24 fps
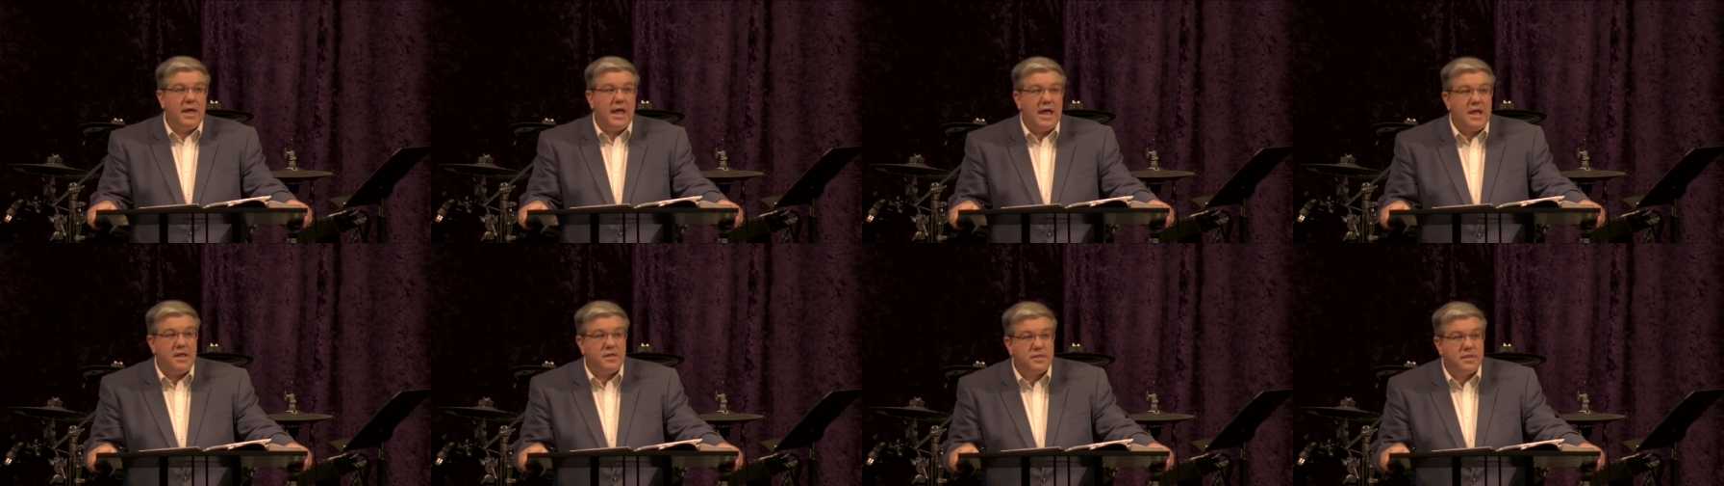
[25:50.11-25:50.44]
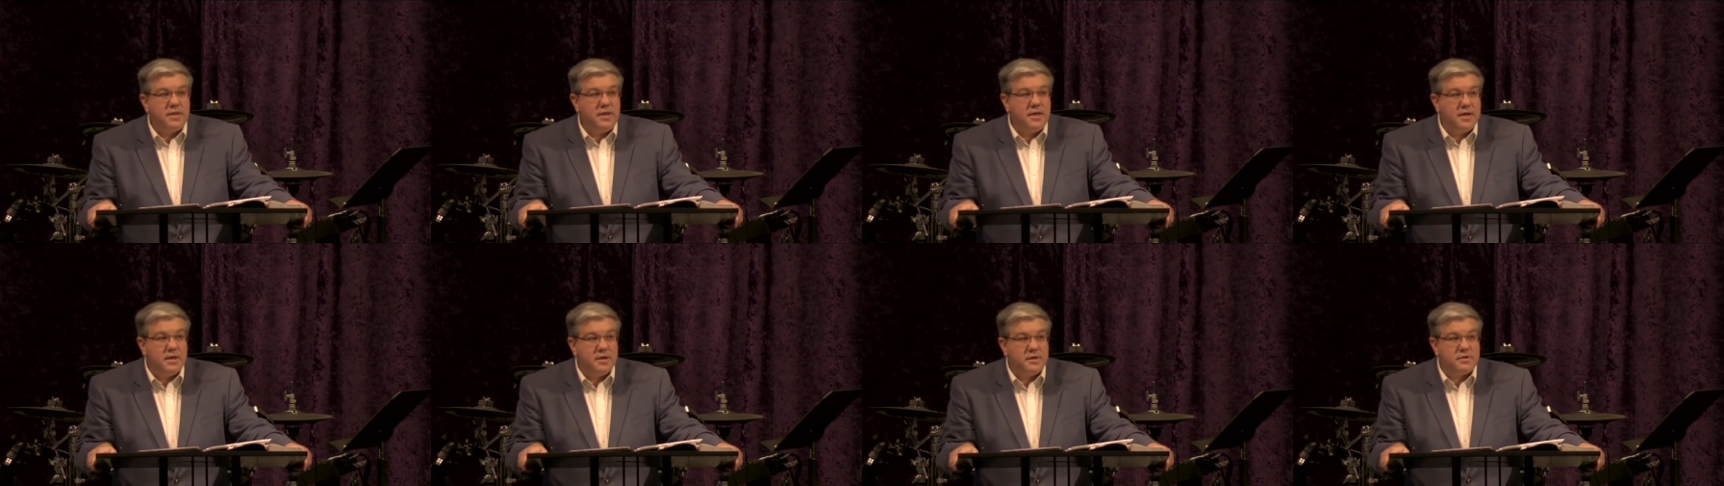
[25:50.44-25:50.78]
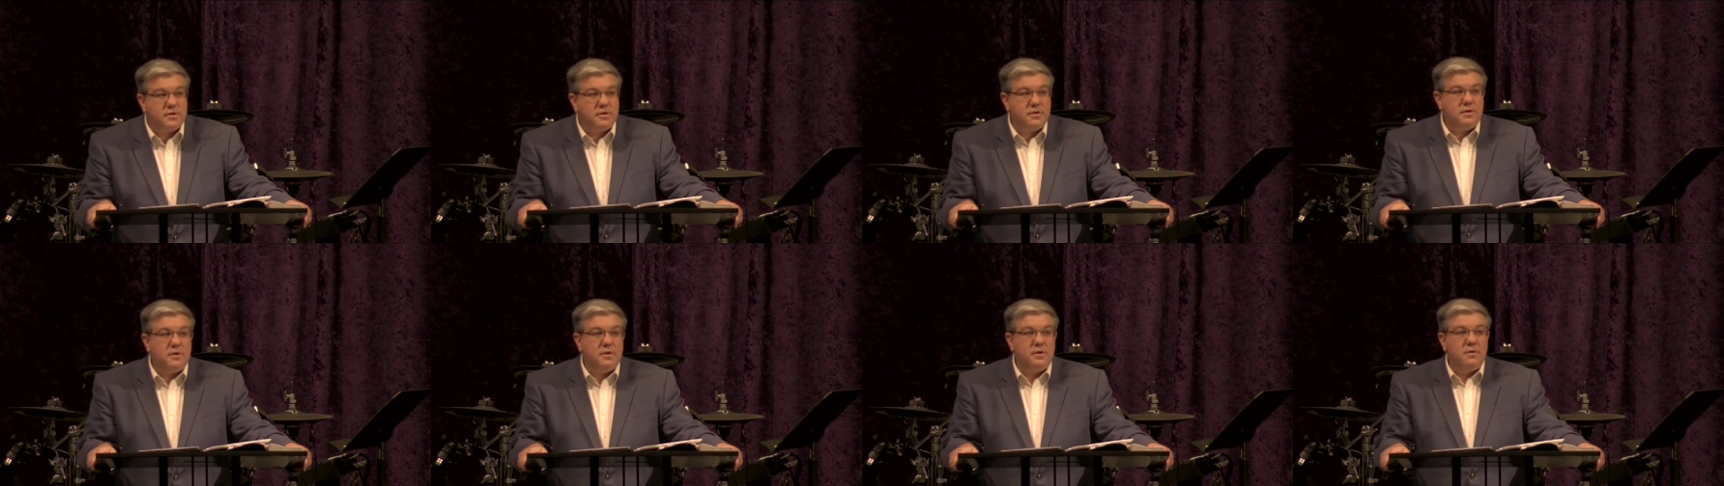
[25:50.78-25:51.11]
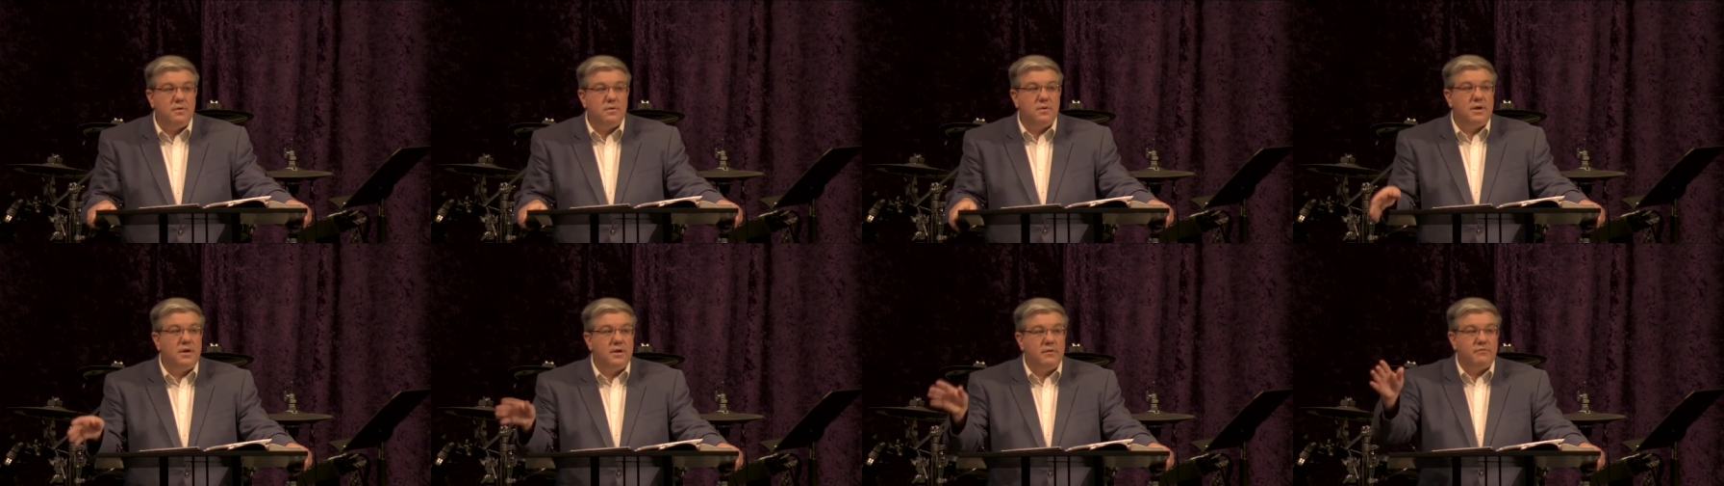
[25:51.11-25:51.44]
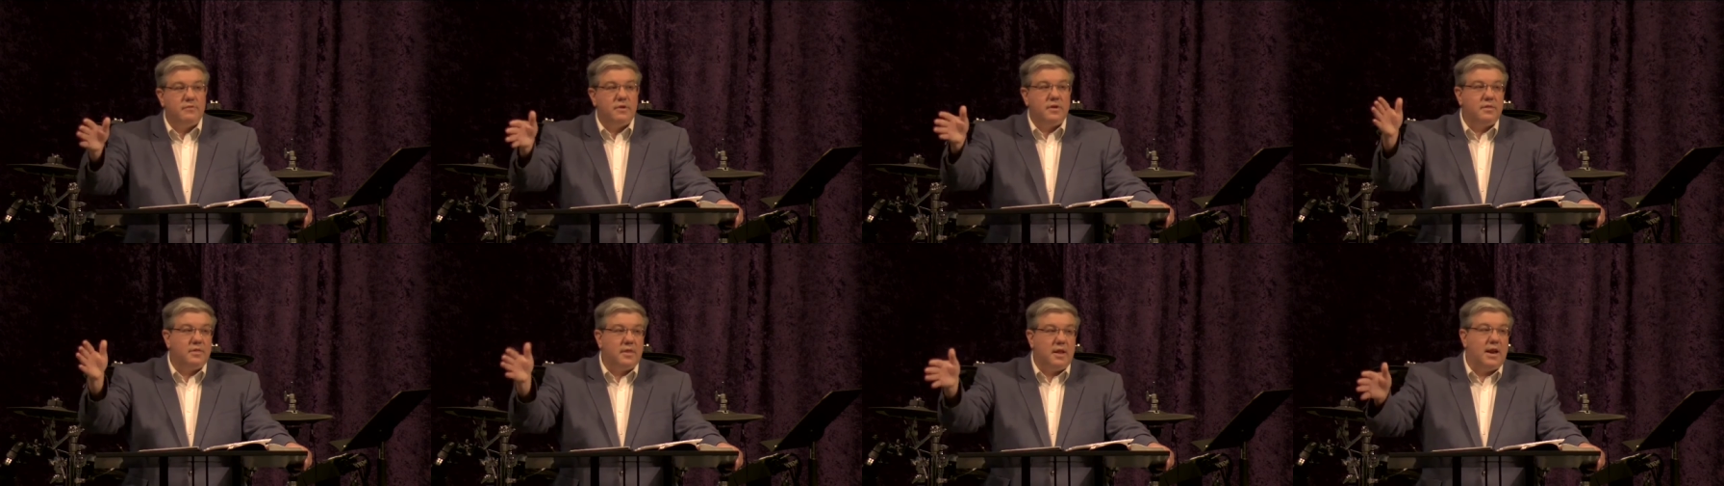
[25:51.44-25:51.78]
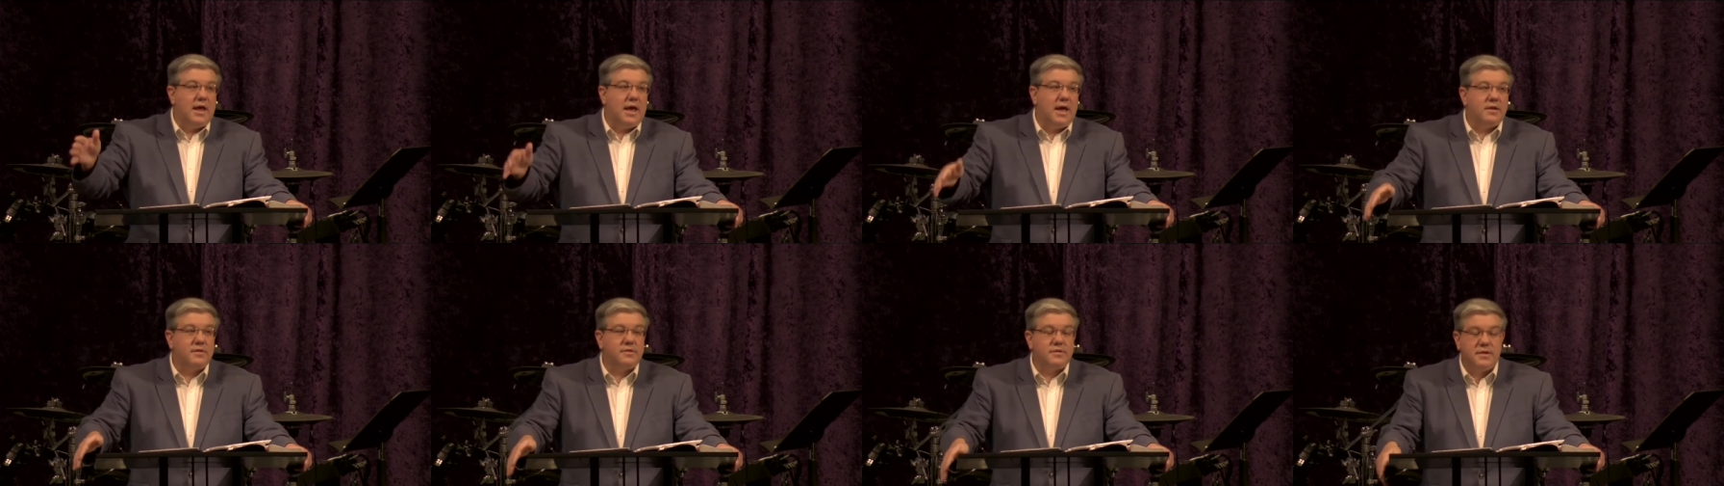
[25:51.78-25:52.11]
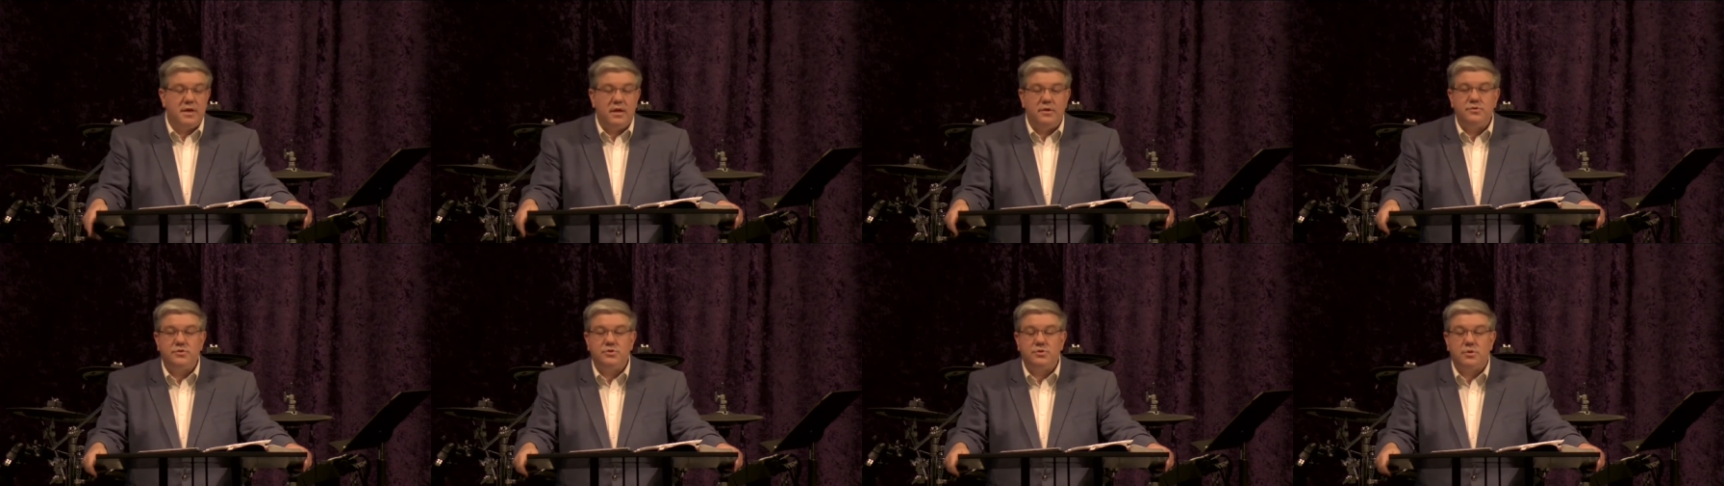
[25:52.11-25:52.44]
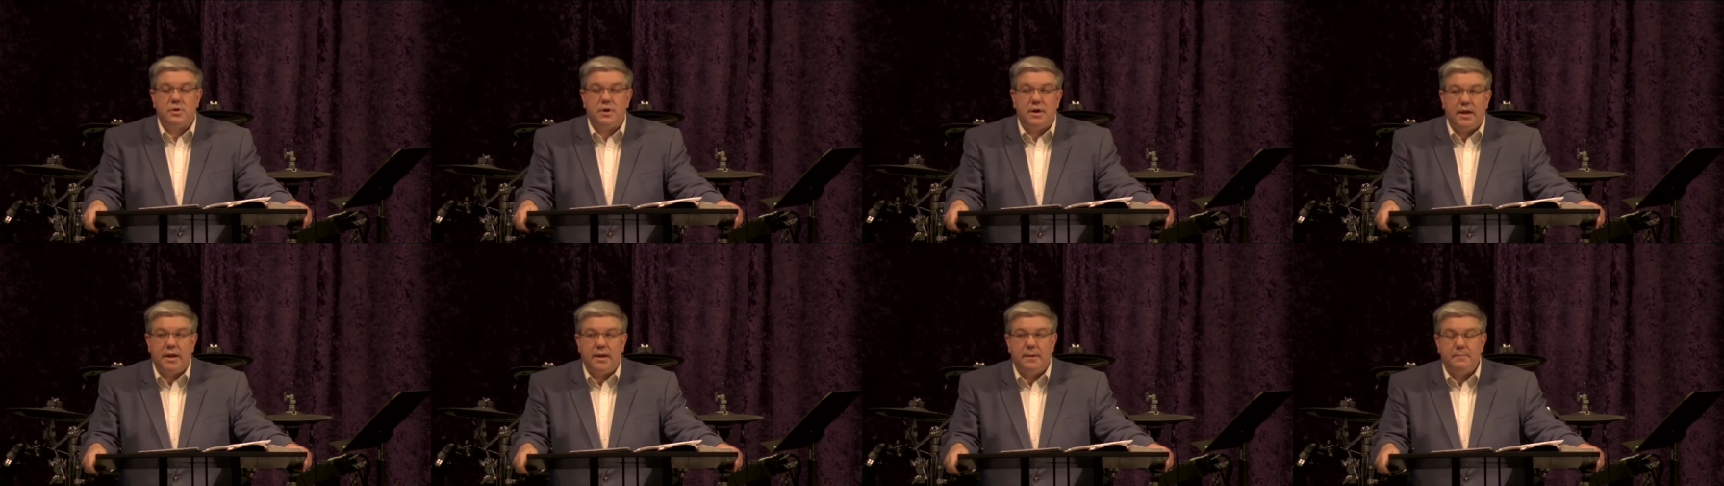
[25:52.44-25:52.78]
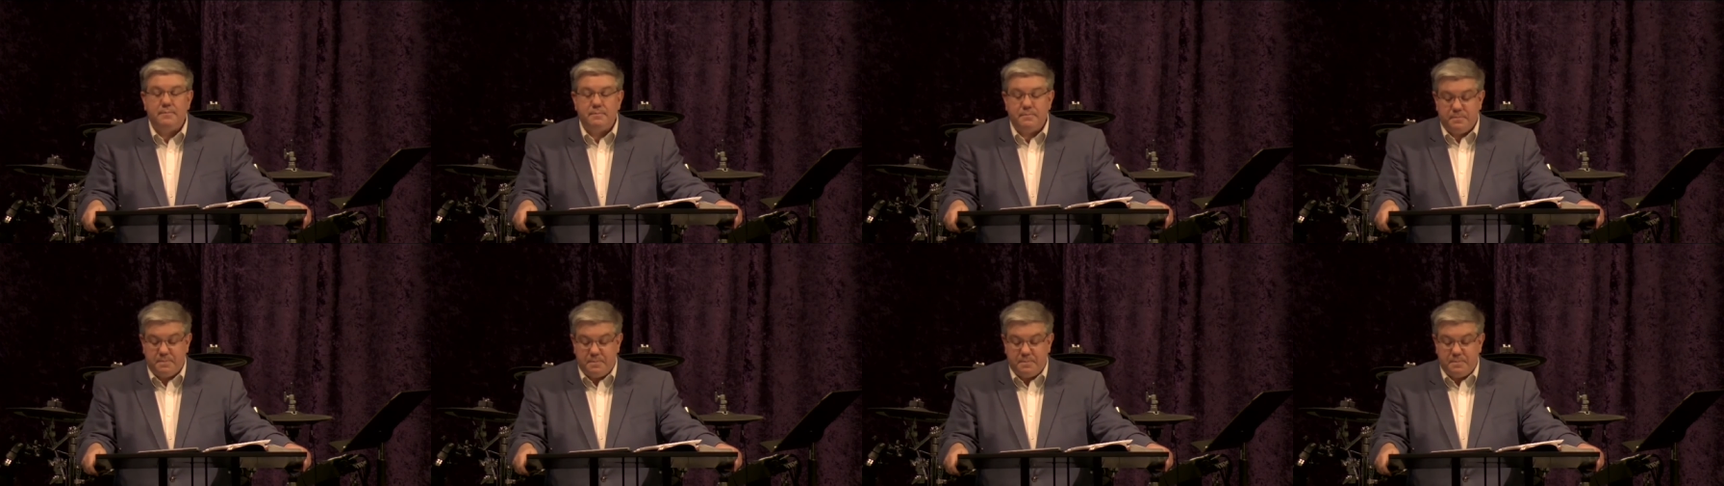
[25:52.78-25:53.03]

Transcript: atheist who lived in the last century.